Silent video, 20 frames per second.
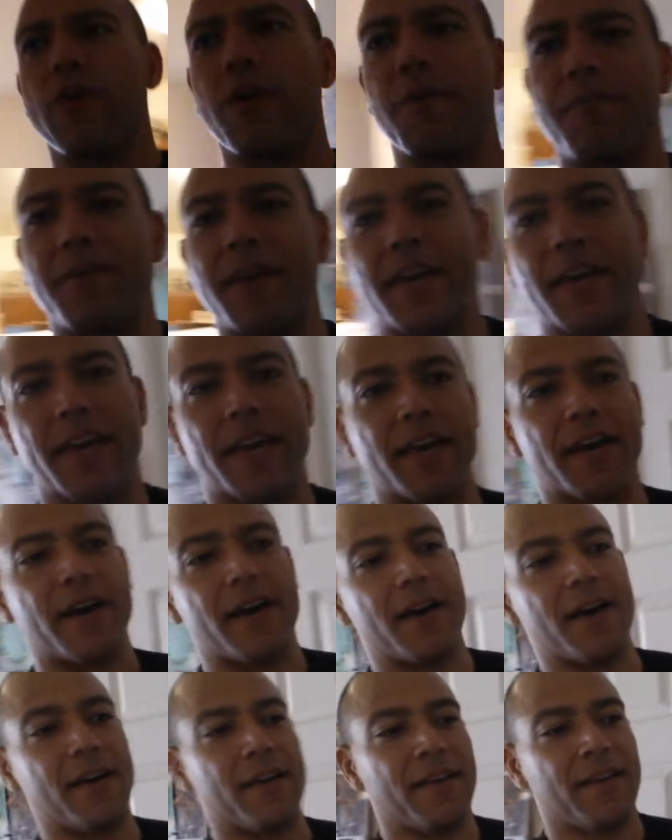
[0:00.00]
will be
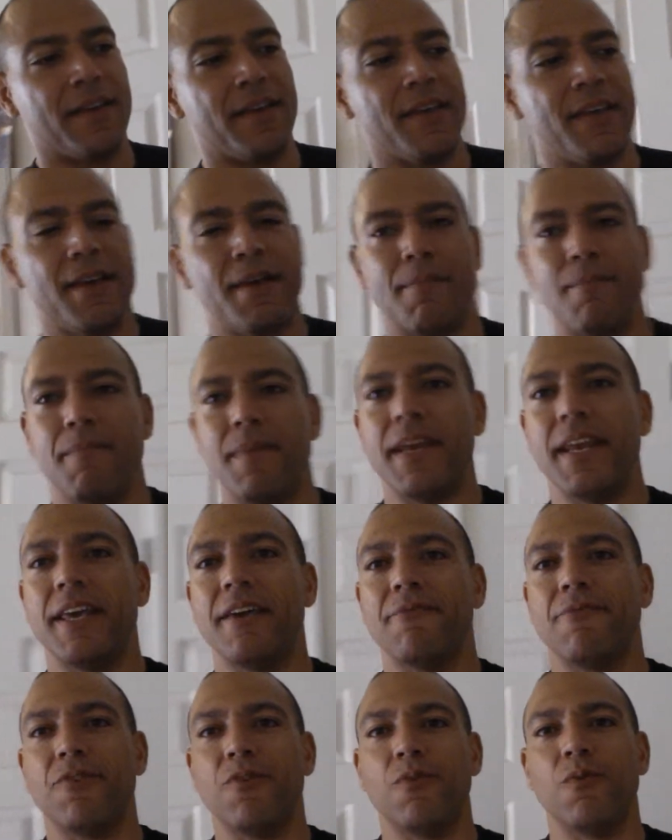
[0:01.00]

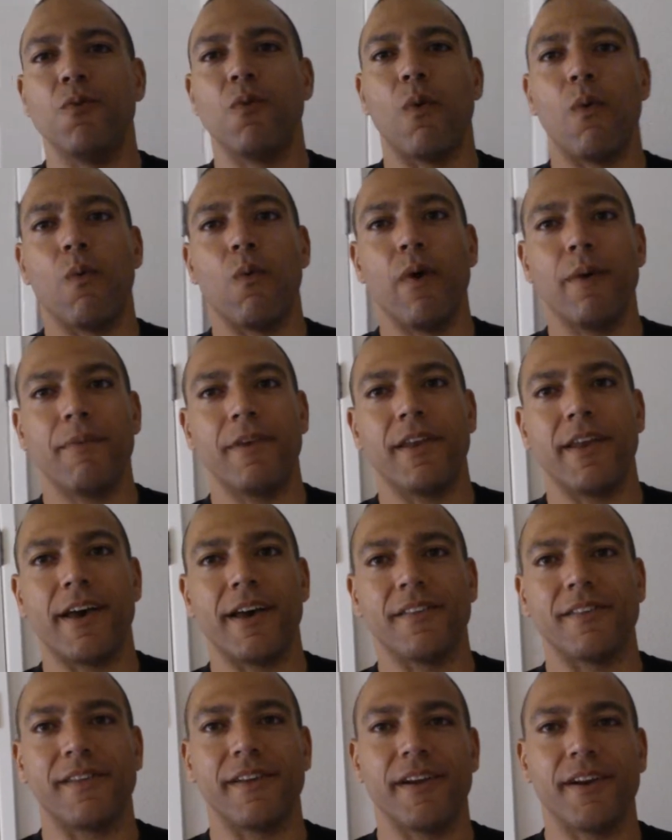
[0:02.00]
many of you women
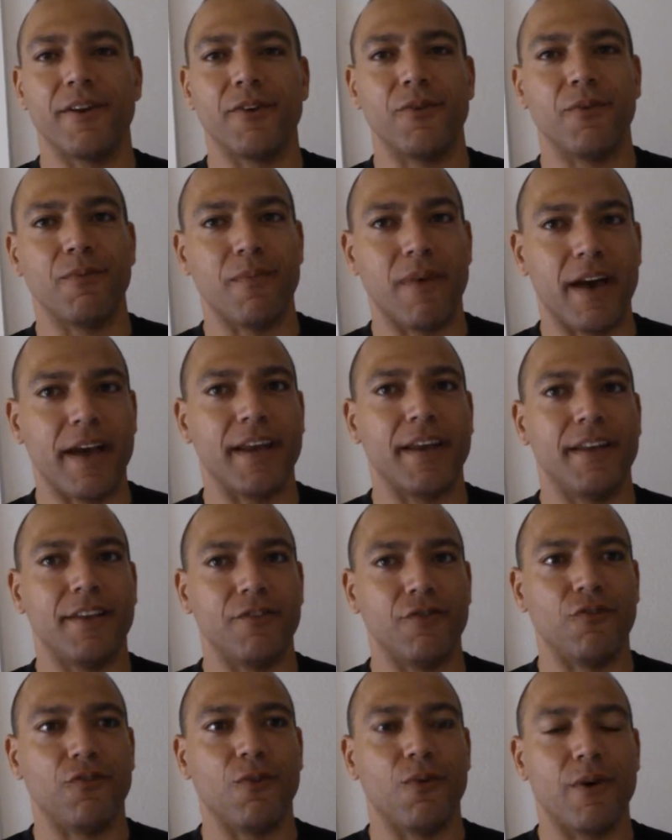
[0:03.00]
out there who might
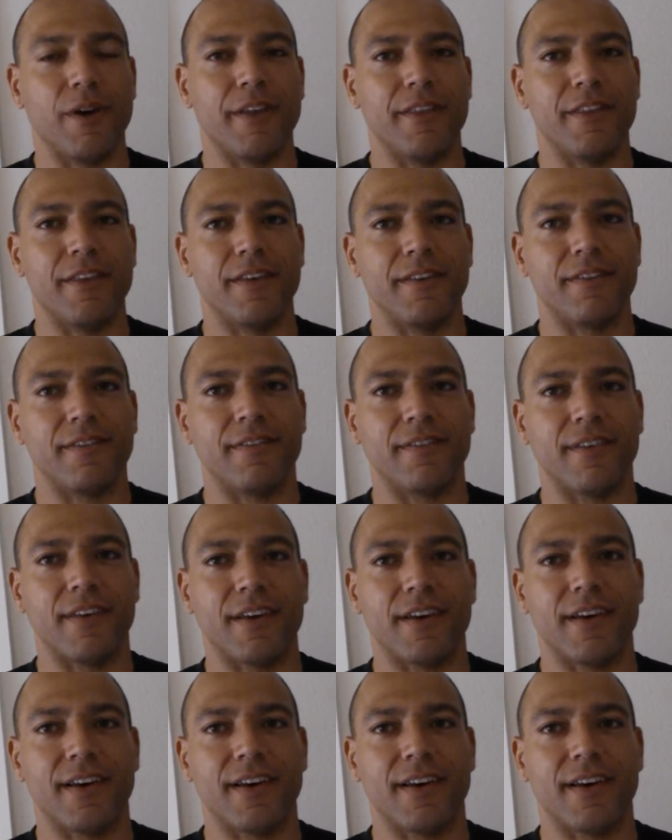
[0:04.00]
enjoy this